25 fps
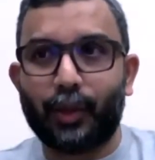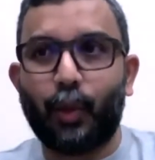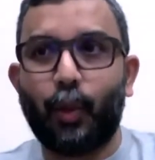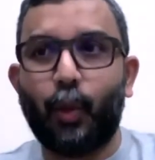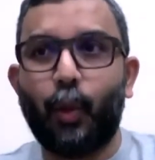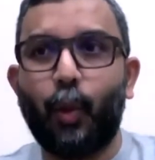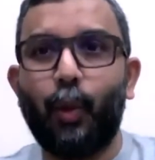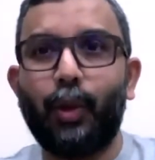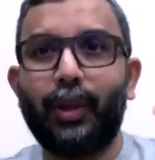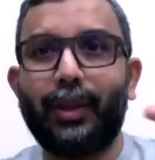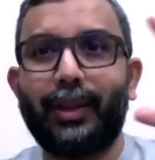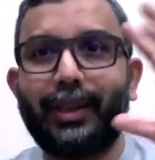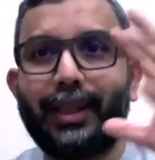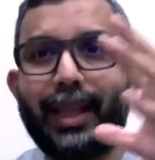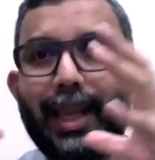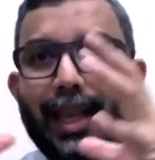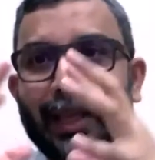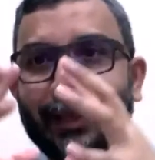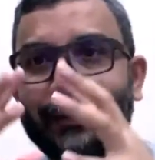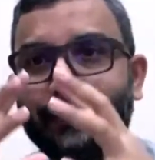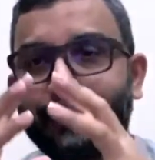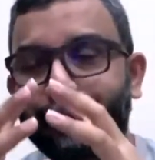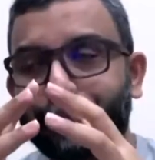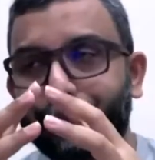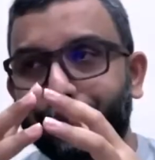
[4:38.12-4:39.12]
the whole
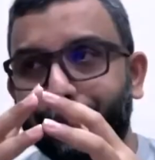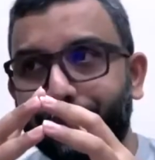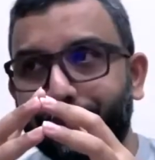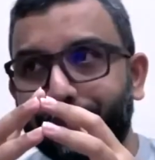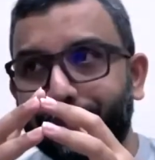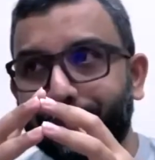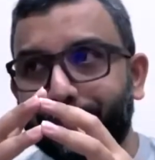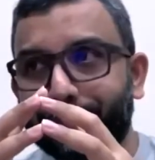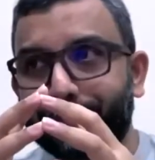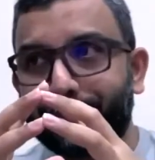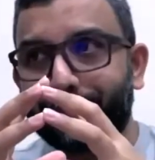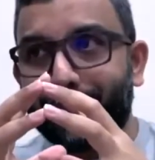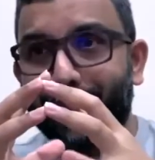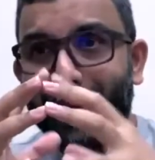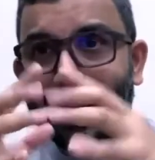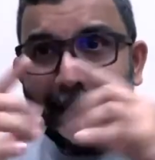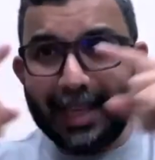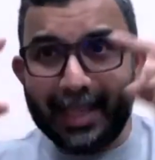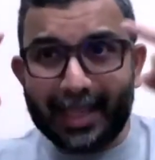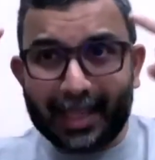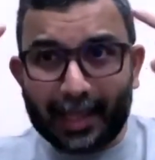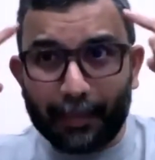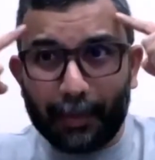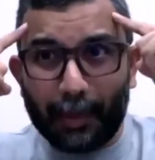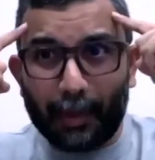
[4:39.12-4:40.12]
thing,
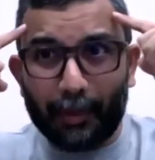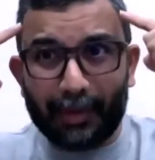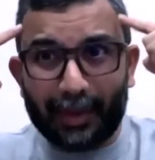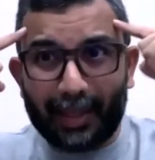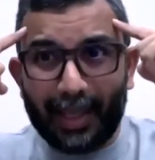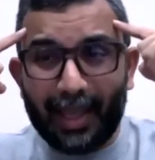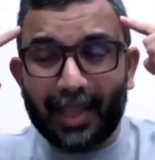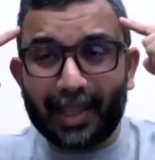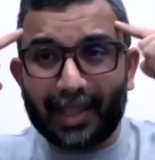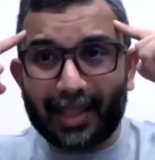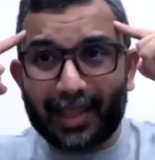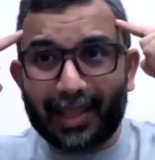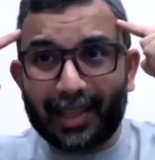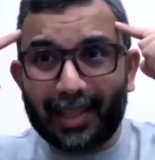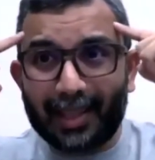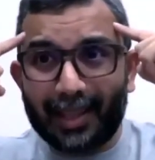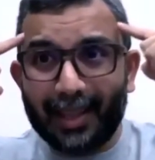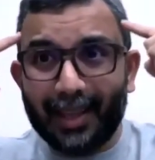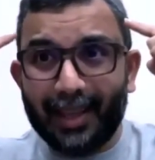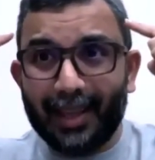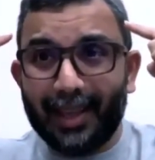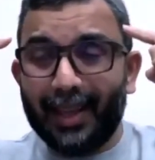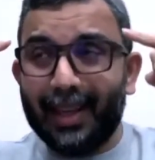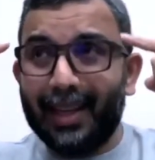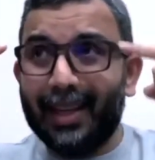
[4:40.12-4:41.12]
it's about
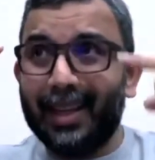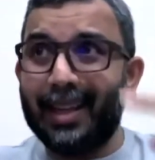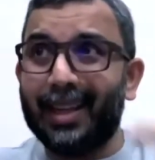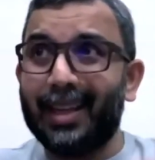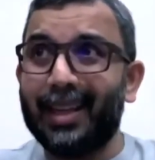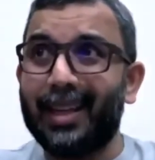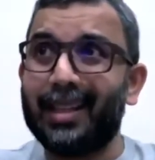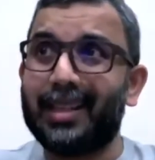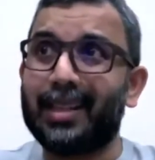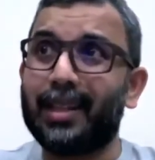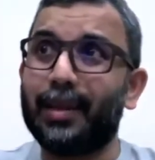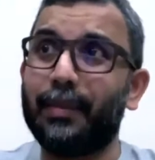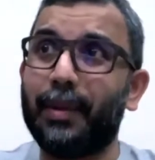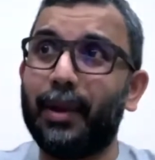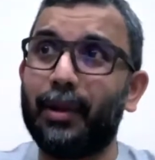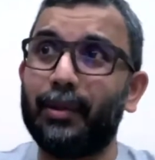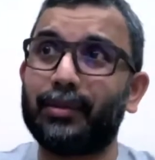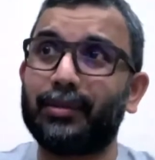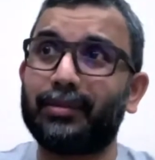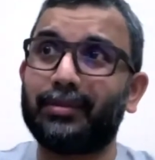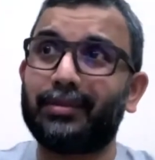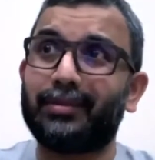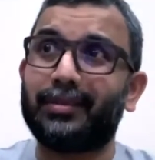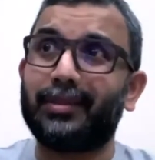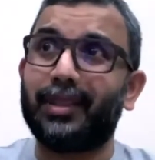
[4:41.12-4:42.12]
this. It's
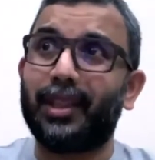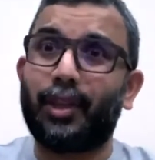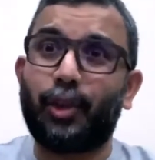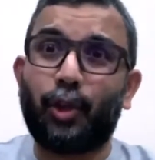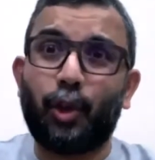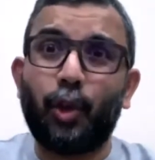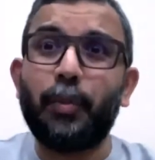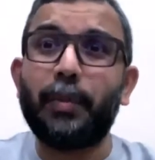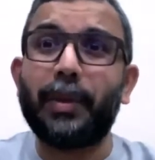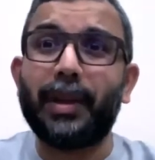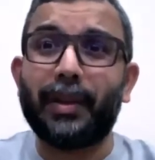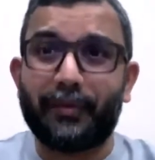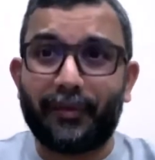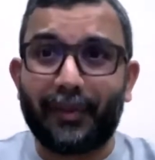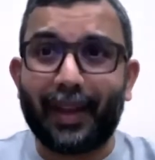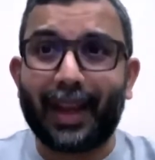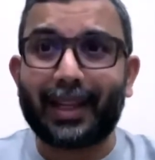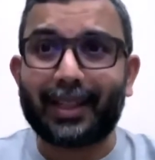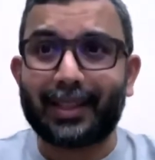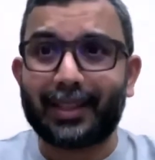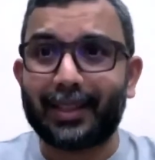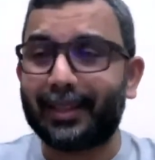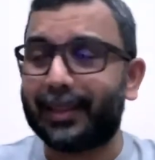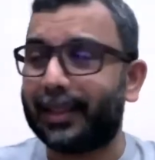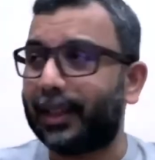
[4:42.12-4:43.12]
about the human
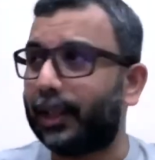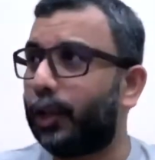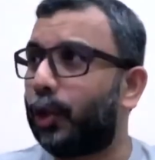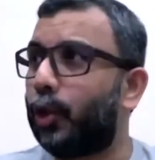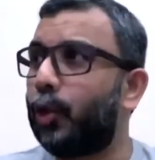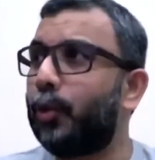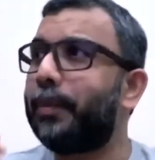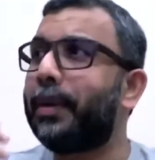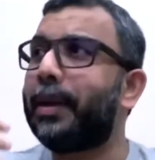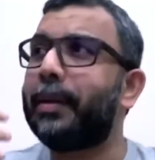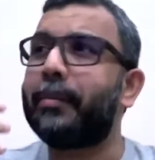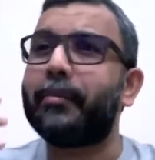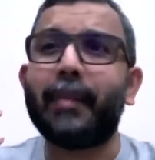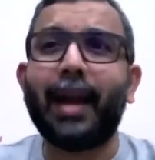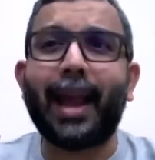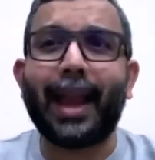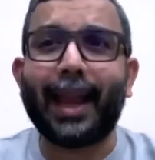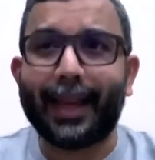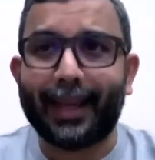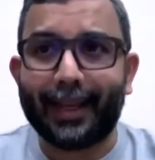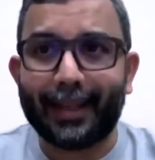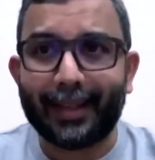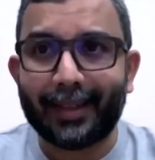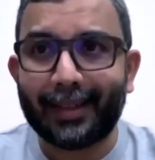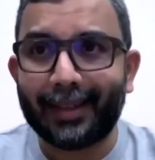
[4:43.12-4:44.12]
factor, the human
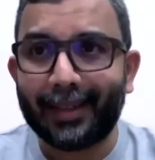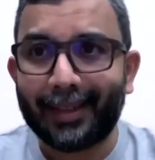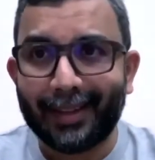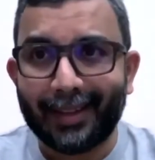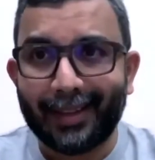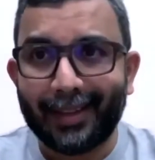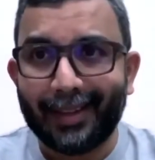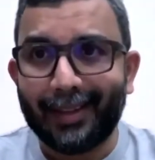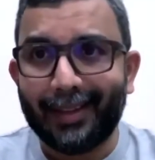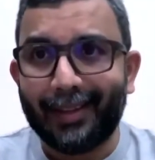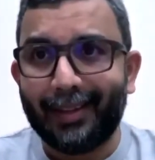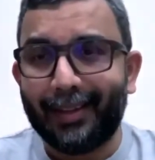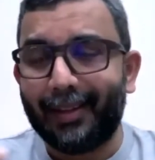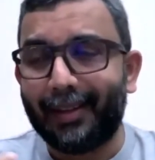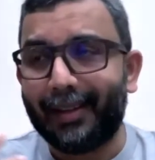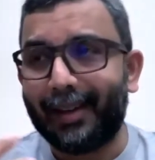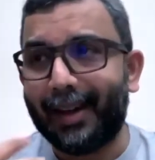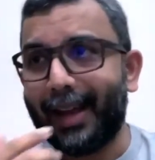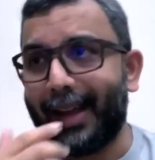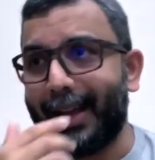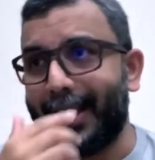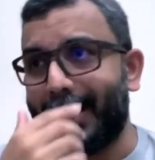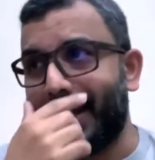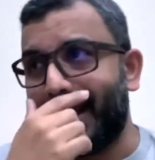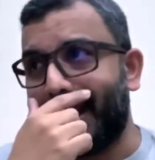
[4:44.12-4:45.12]
mind. All
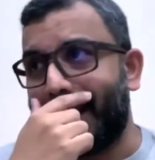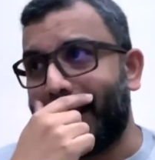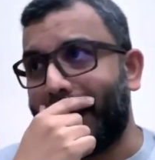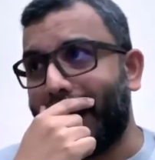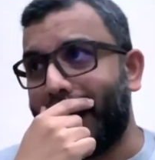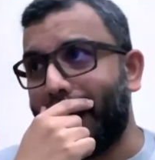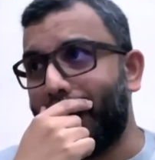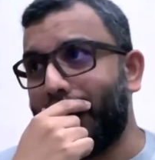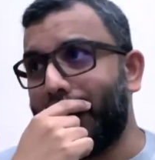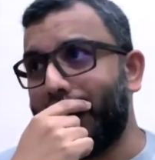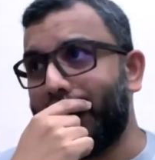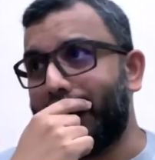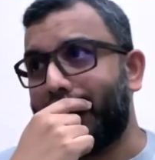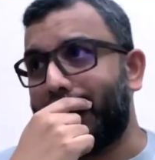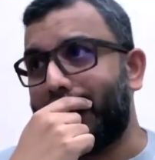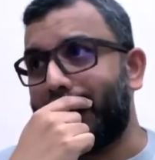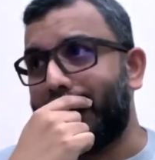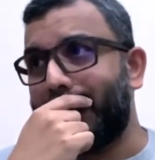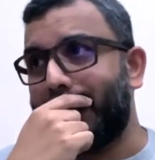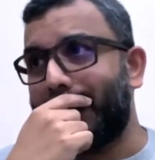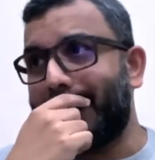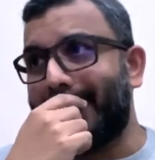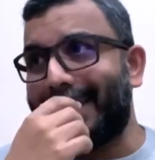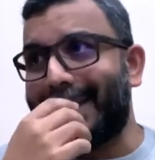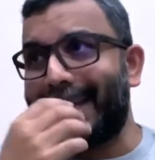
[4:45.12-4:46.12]
right. And I want to
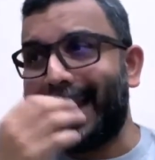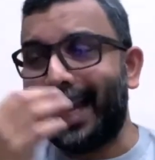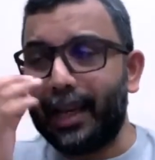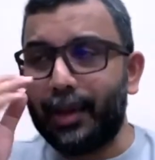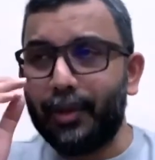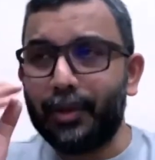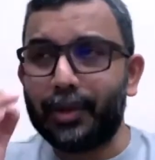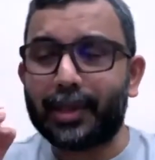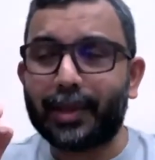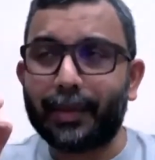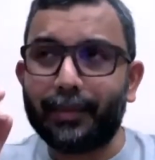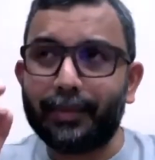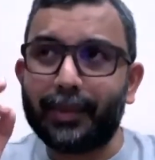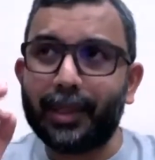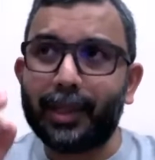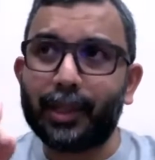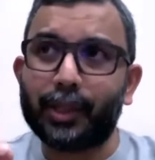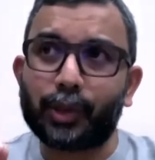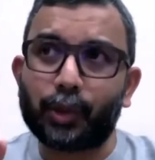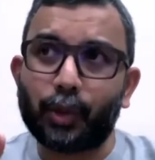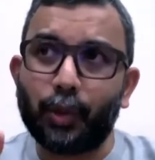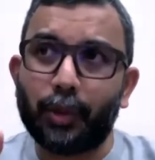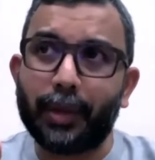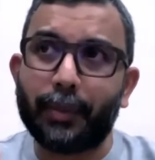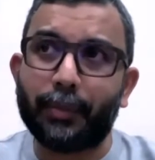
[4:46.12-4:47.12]
tell you something
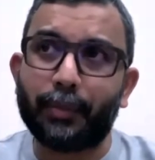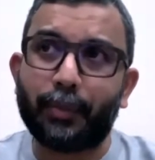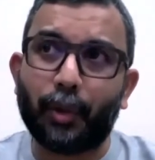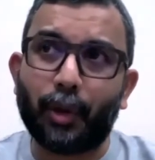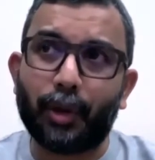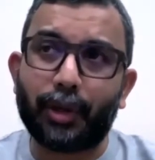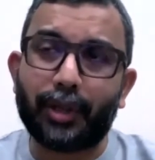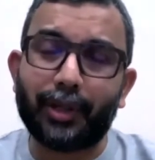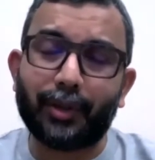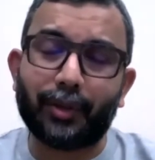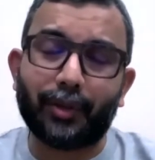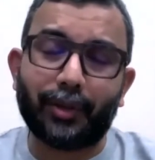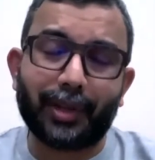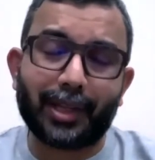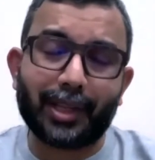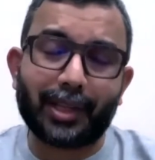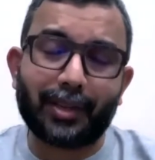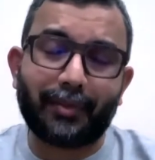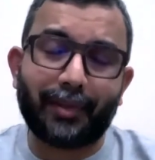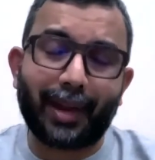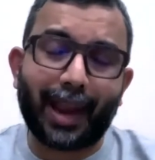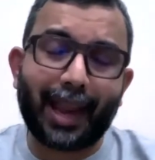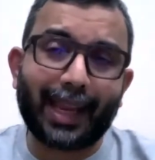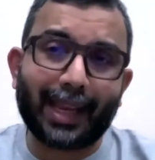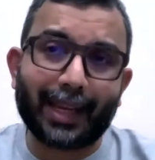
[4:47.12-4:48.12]
so important on this
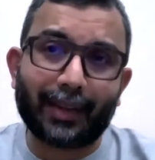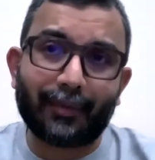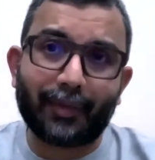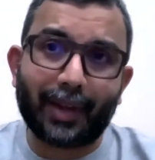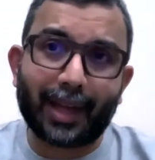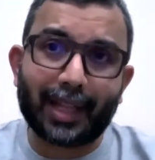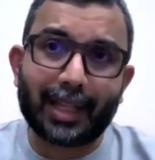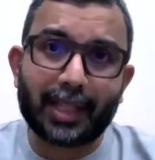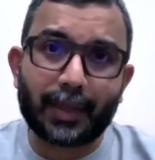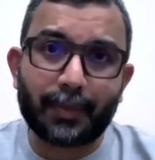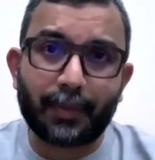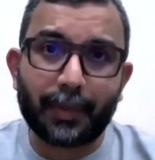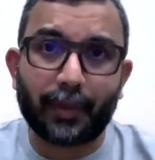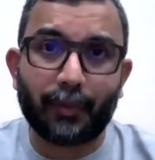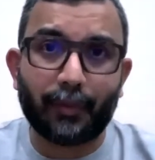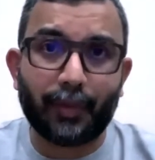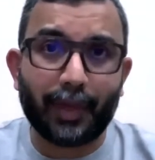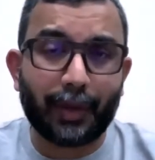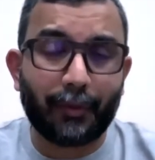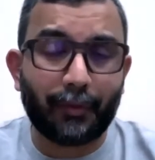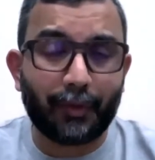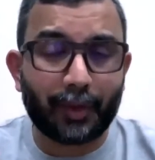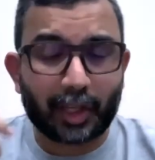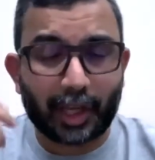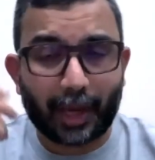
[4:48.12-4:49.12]
rank advancement
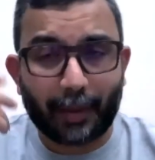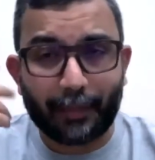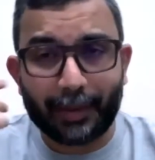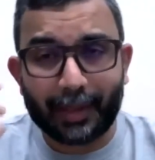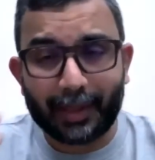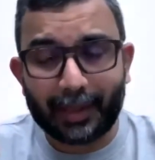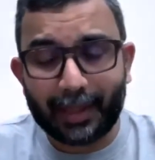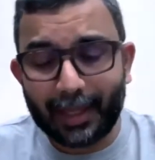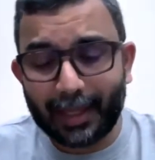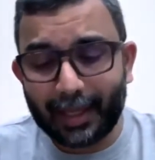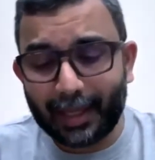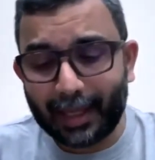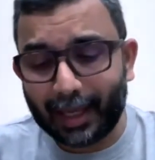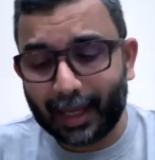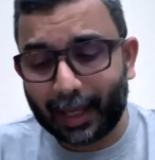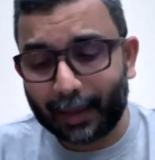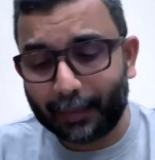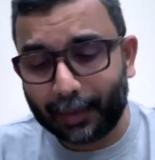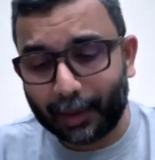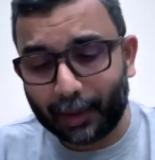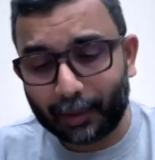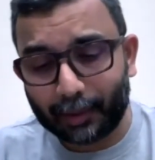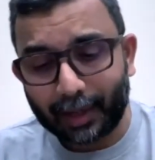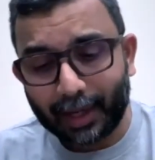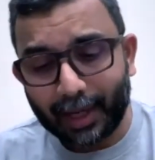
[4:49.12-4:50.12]
week, which I've been thinking
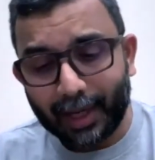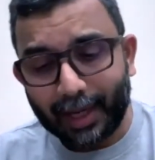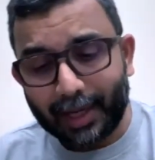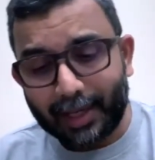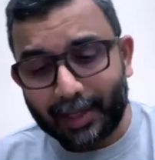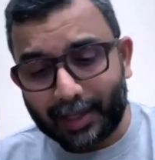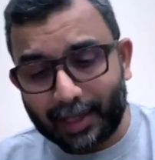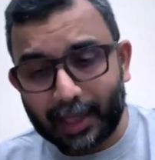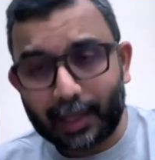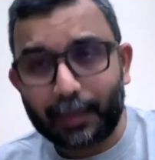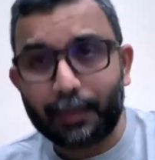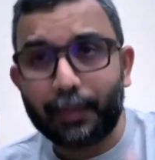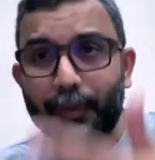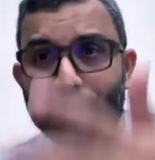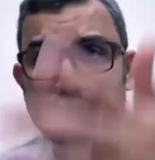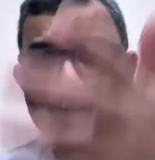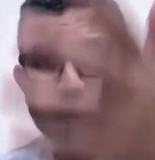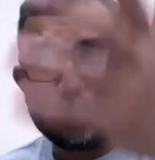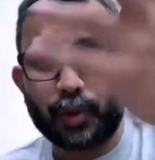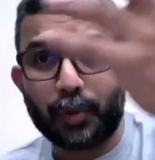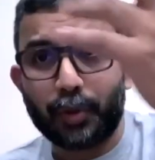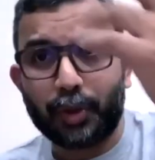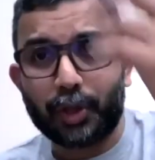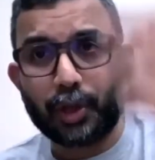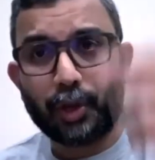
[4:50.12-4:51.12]
about just before
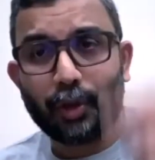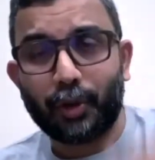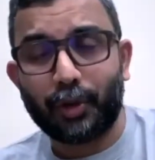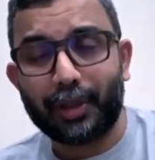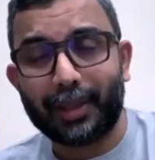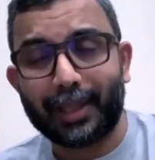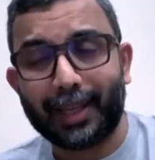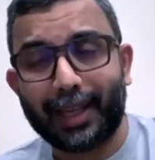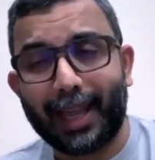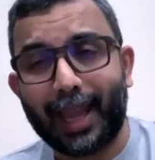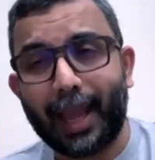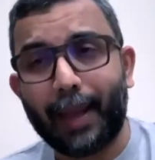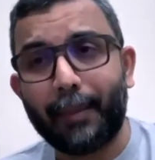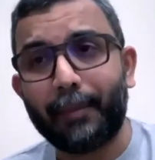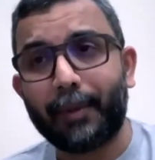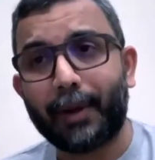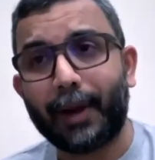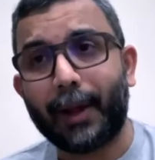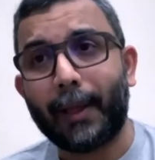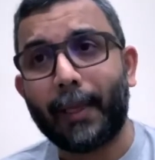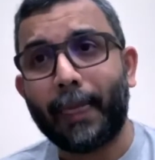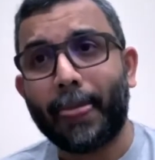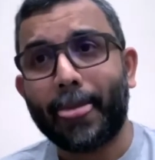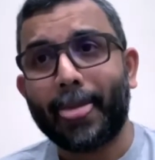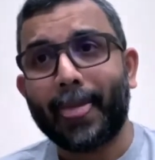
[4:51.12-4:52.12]
switching on the
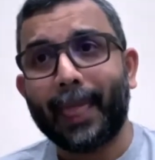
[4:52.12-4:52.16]
camera.